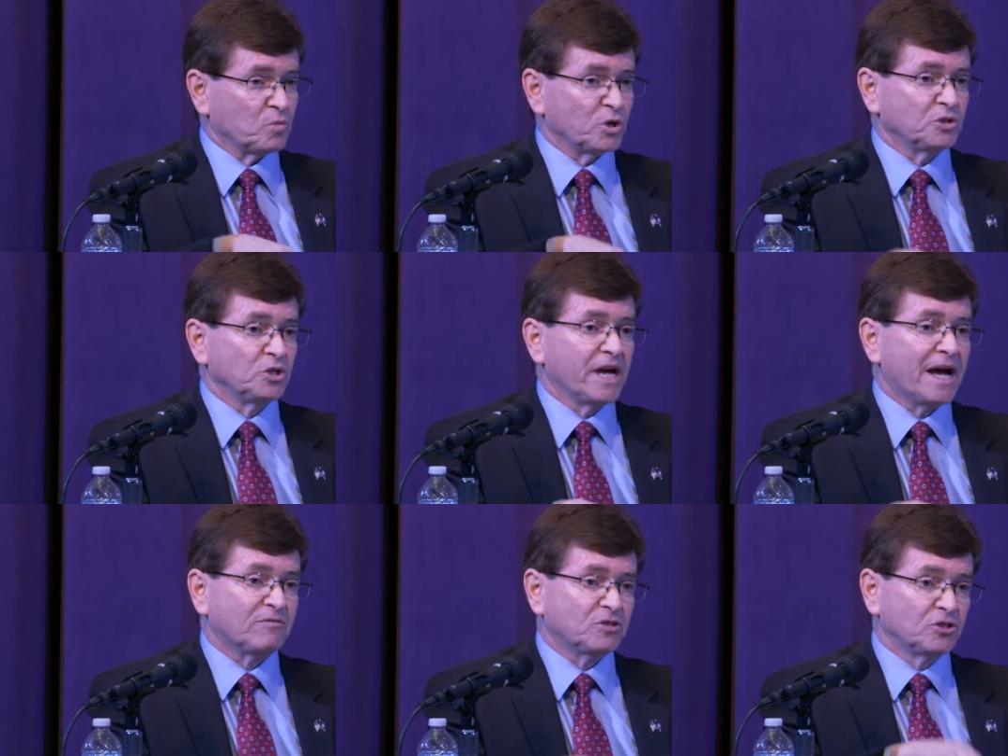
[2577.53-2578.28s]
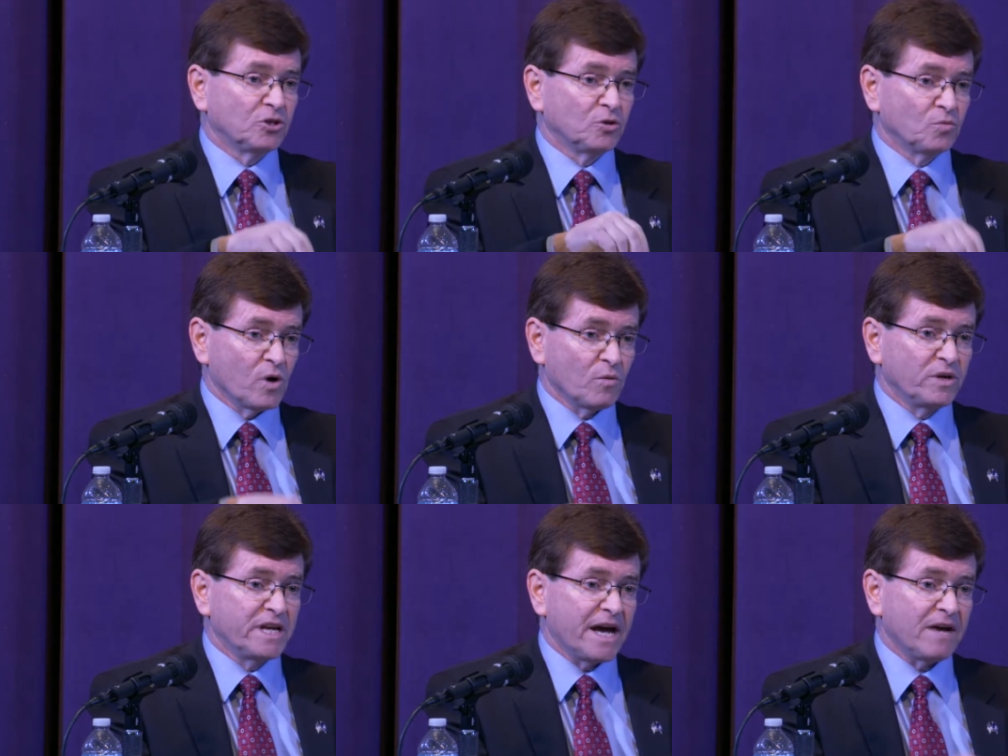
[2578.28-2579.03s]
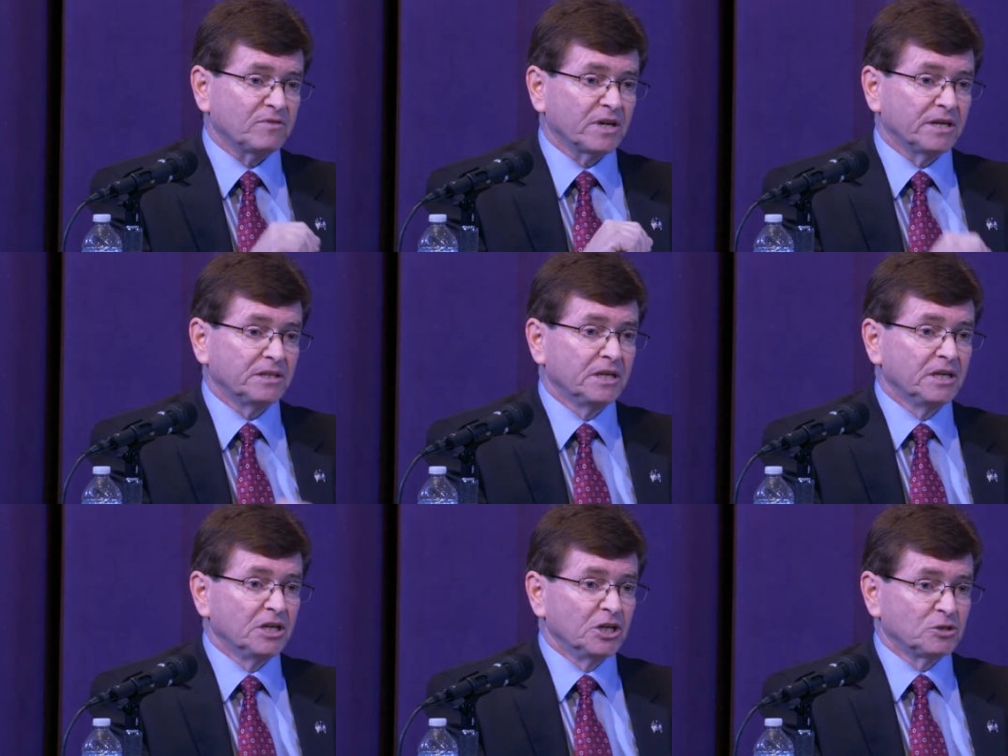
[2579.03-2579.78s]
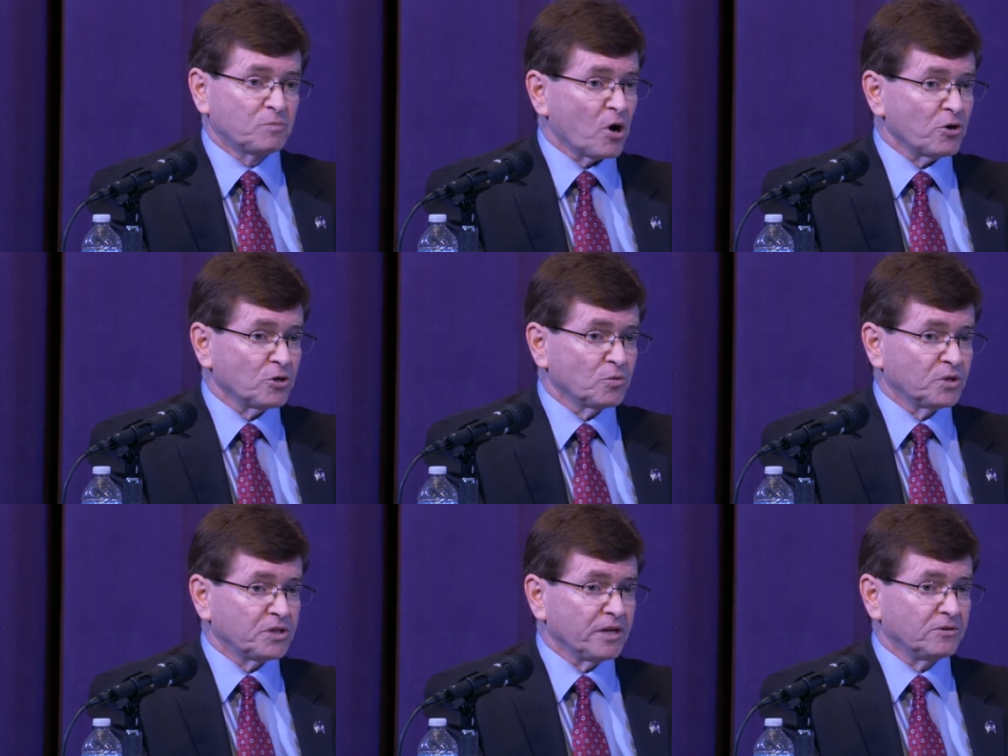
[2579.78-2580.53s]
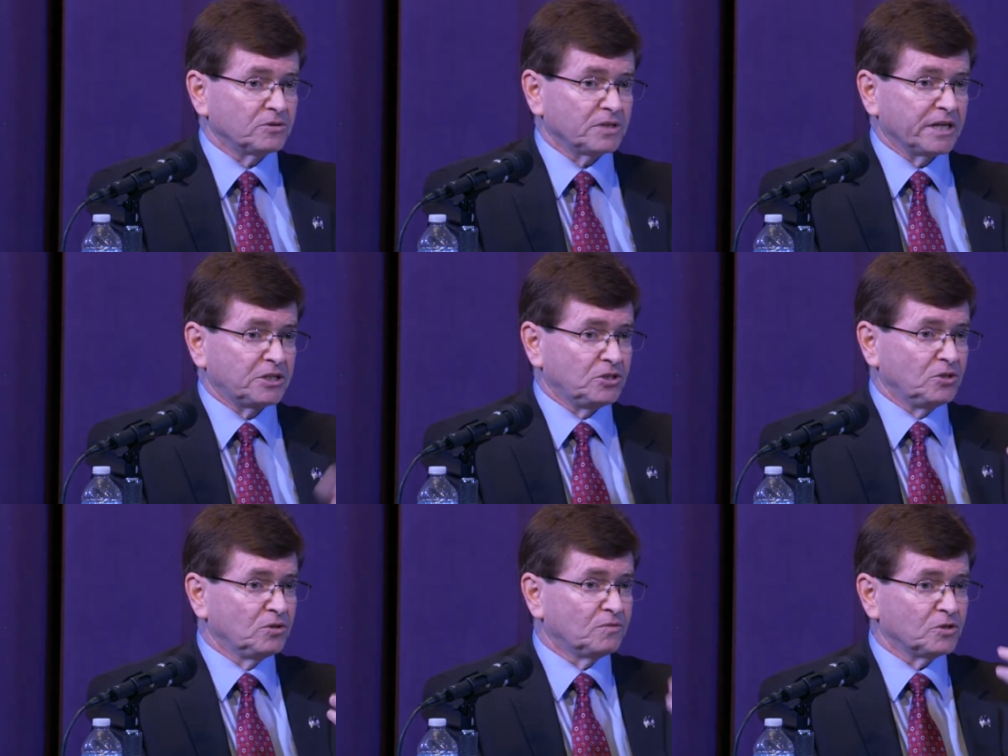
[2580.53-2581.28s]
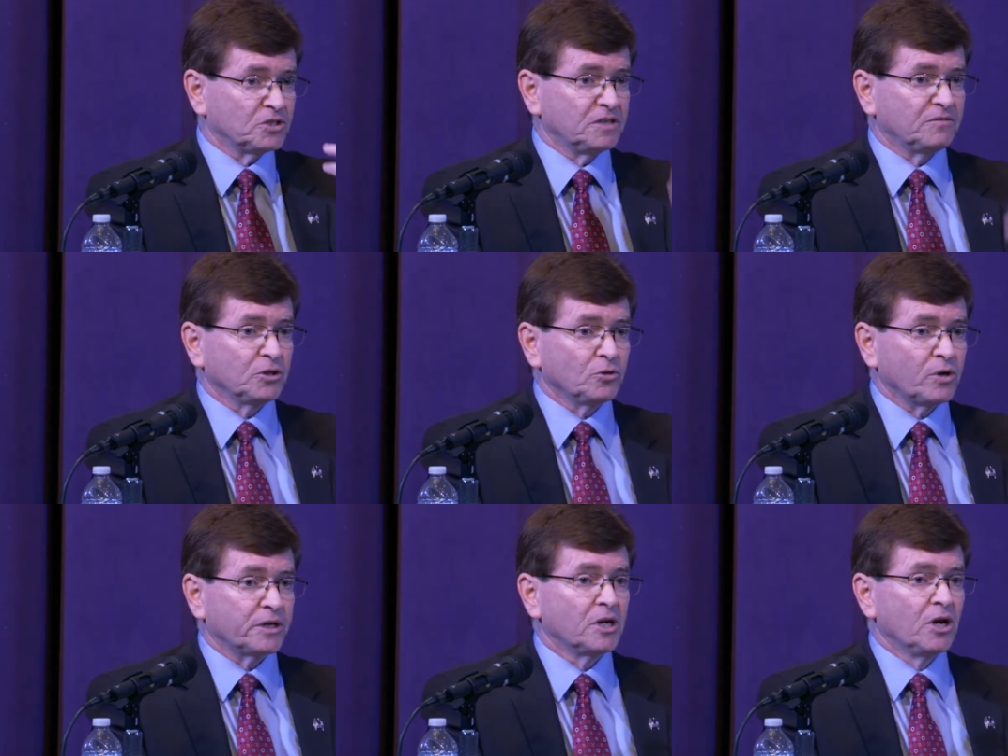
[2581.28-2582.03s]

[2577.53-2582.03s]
What you have to do and what we have done is partnered with others like the University of Illinois.